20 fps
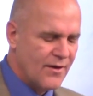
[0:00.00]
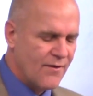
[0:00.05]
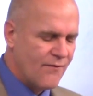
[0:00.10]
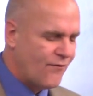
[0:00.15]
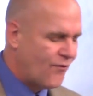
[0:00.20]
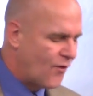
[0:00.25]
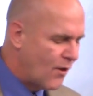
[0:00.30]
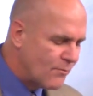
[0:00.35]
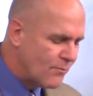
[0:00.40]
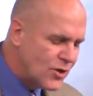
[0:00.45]

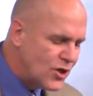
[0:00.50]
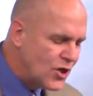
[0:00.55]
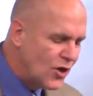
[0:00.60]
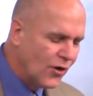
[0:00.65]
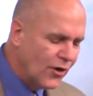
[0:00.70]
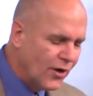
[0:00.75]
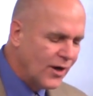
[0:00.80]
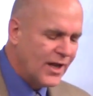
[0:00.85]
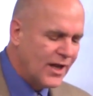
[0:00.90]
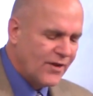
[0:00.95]
from
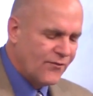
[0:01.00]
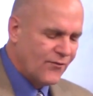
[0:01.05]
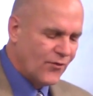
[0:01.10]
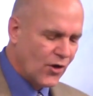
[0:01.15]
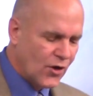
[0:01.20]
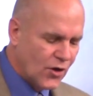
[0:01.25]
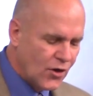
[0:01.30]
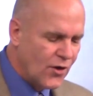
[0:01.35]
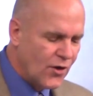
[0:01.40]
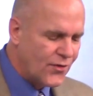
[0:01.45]
yearning
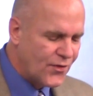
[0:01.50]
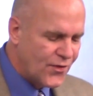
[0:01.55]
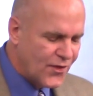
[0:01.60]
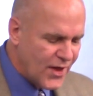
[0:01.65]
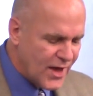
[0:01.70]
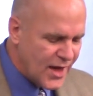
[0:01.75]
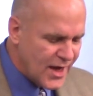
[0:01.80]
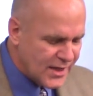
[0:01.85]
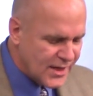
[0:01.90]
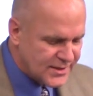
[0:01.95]
for good
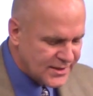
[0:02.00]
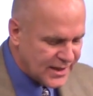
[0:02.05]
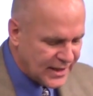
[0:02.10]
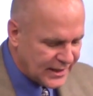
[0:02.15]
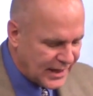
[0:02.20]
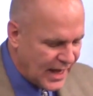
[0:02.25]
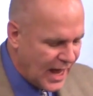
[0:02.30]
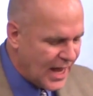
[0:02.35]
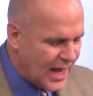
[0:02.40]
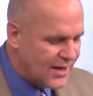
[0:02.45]
things that
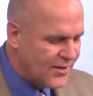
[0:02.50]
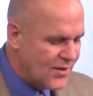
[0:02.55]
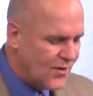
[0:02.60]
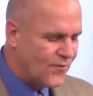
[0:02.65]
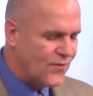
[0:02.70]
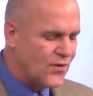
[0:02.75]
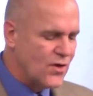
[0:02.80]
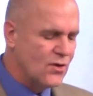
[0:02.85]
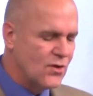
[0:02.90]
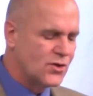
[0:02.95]
lie in the
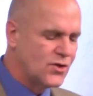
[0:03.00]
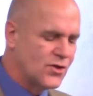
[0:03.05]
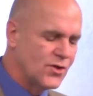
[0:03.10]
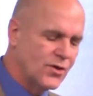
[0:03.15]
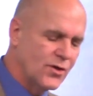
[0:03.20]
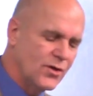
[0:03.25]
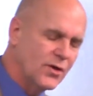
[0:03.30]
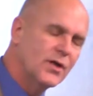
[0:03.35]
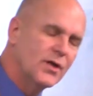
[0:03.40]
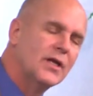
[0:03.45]

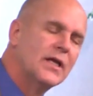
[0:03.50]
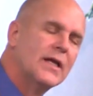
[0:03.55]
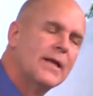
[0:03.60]
future.